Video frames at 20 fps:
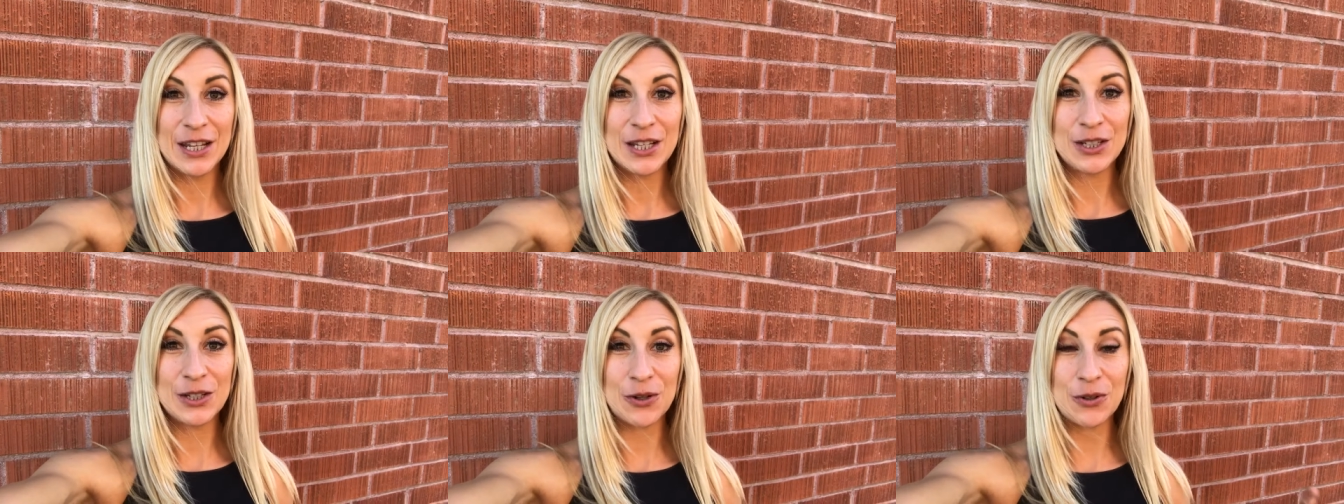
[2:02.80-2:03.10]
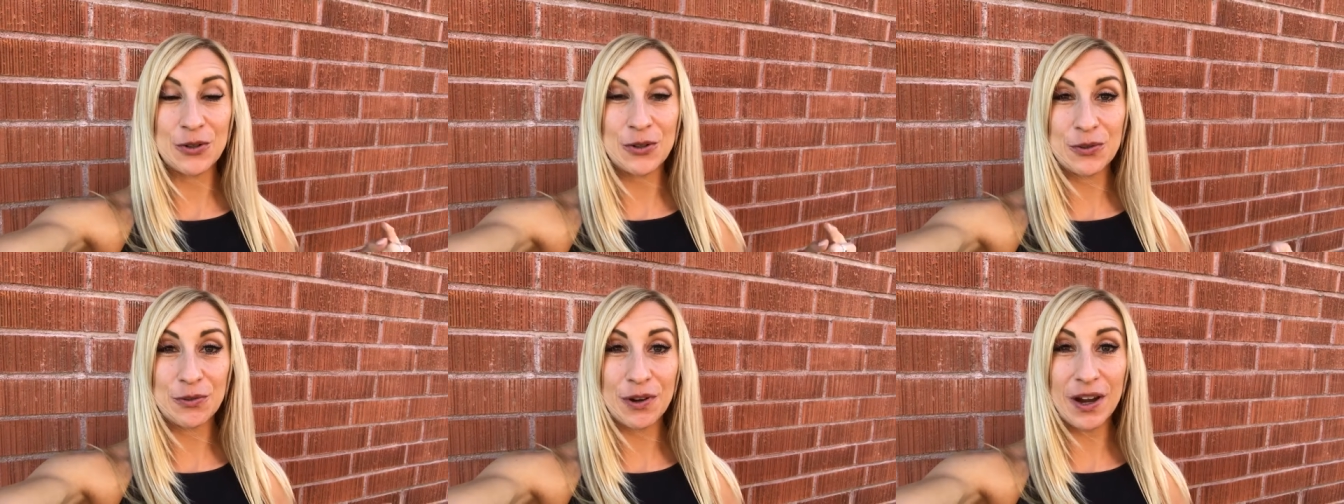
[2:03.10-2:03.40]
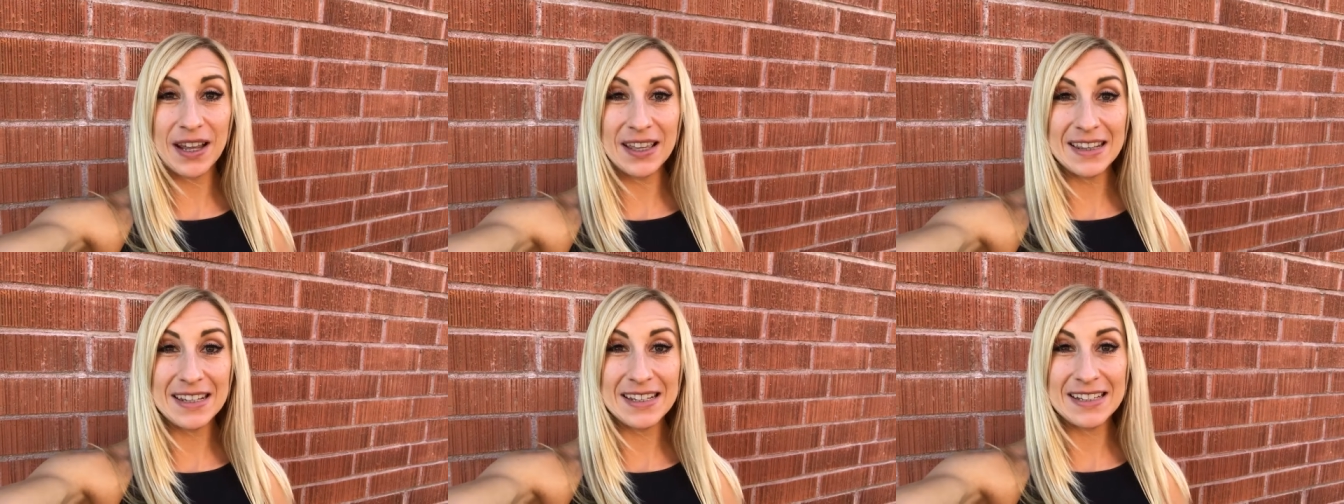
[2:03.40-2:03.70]
So
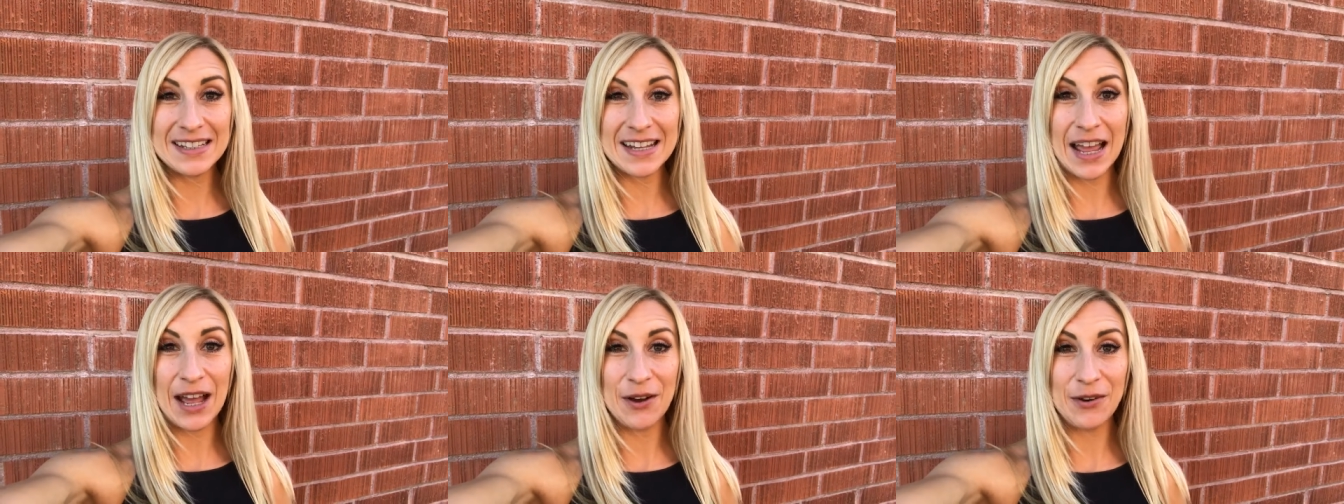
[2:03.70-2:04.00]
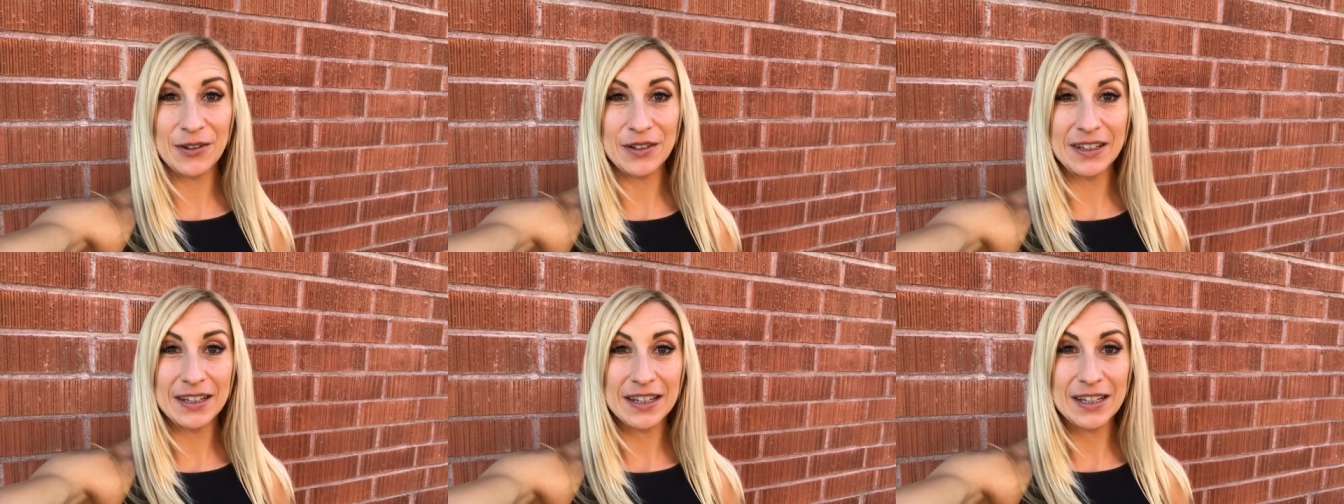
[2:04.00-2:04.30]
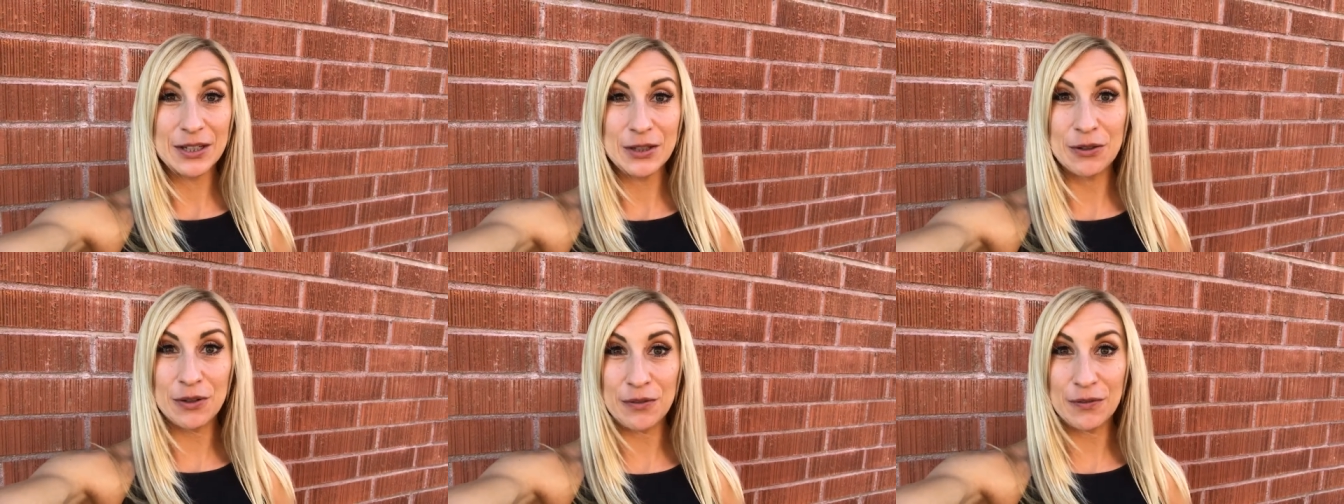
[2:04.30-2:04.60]
try these out,
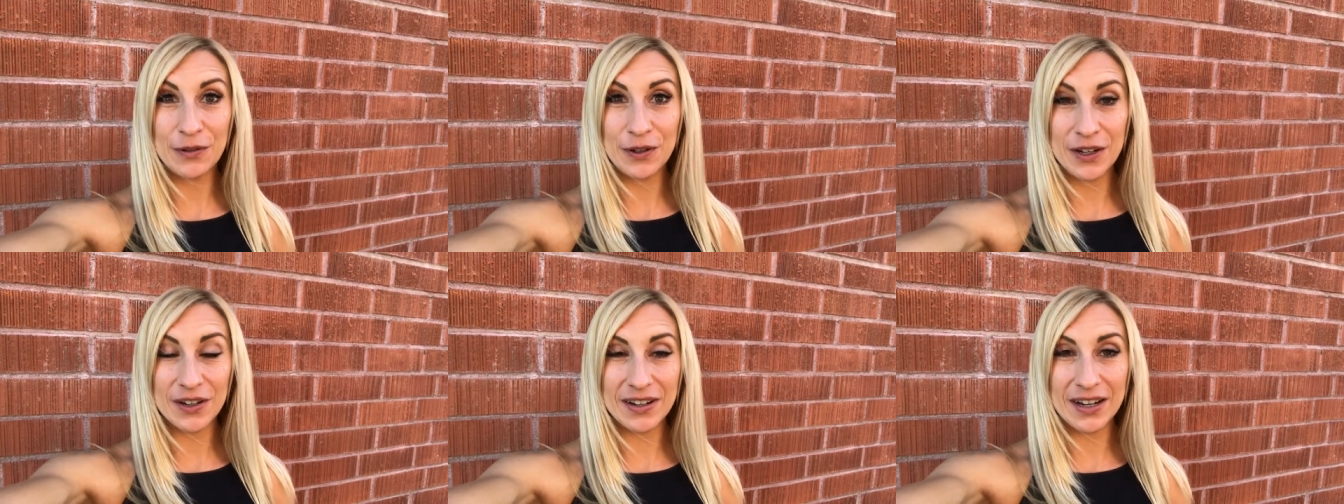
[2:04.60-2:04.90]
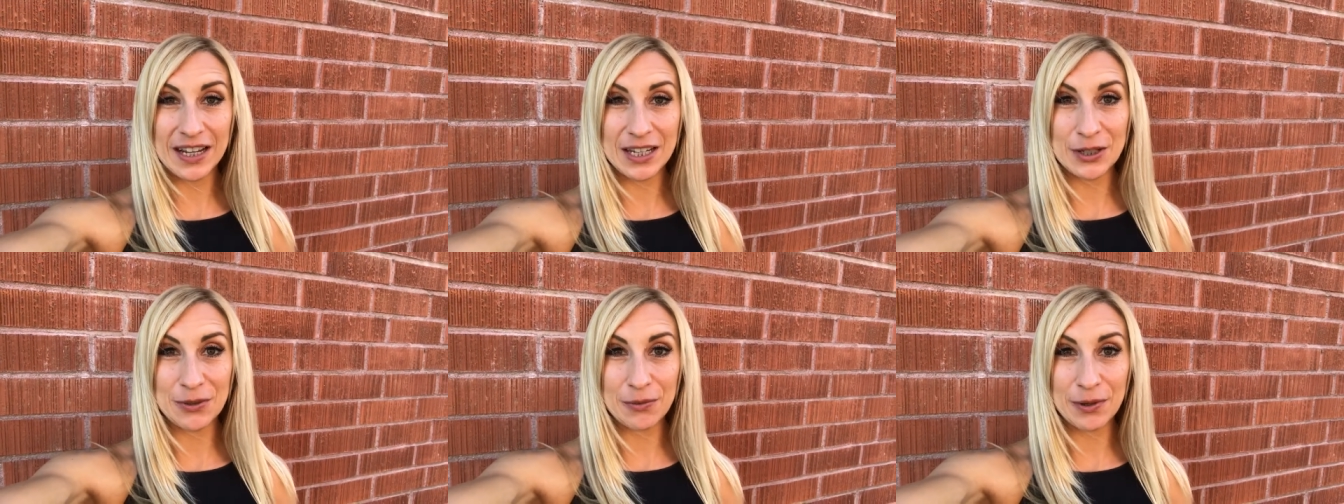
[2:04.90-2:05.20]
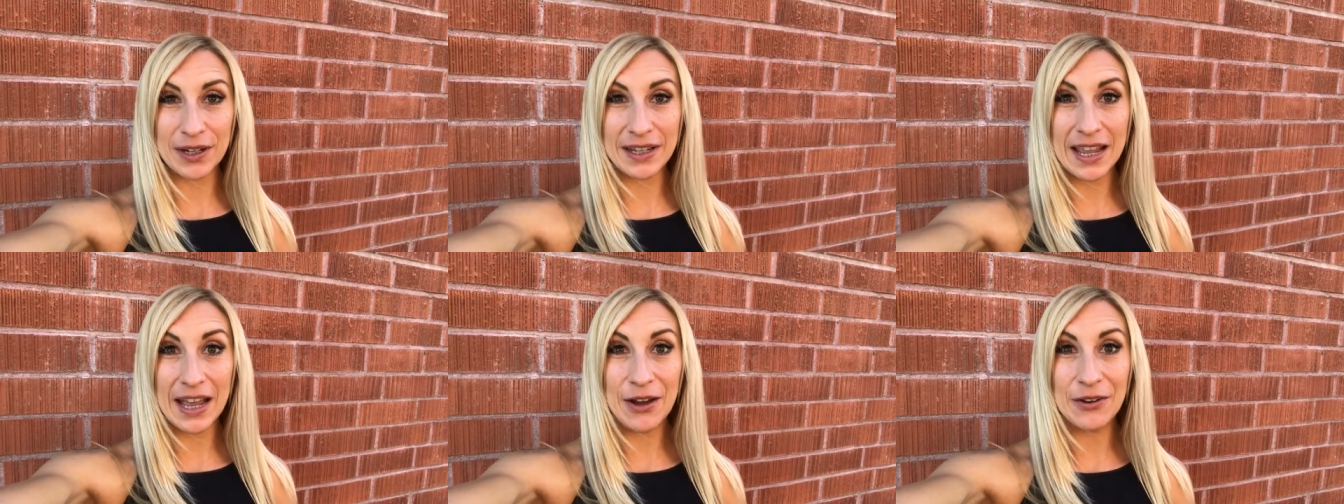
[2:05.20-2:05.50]
do it for your next
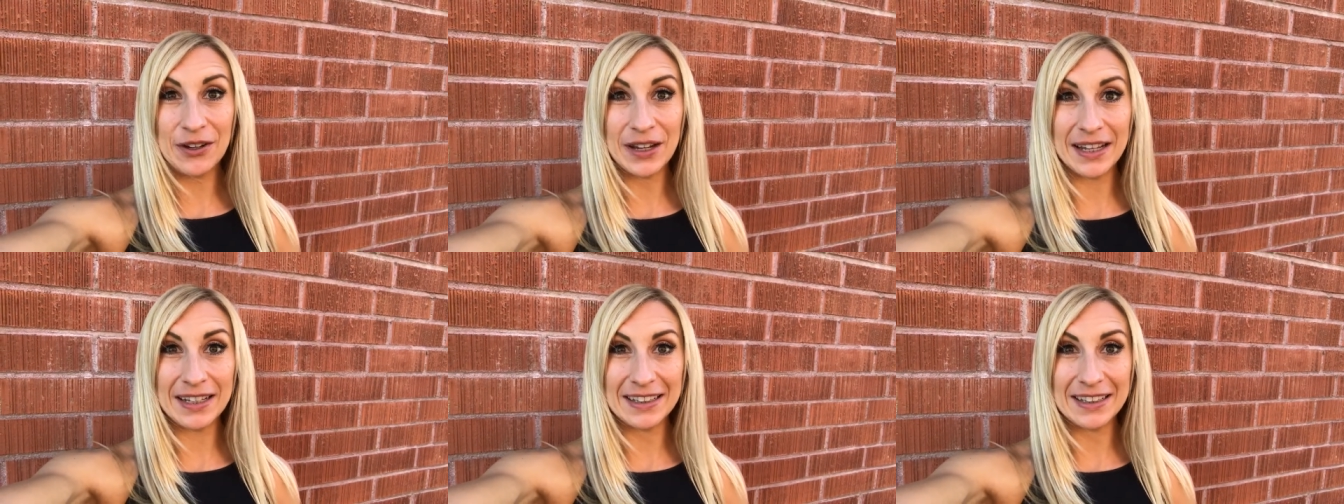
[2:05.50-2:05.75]
workout,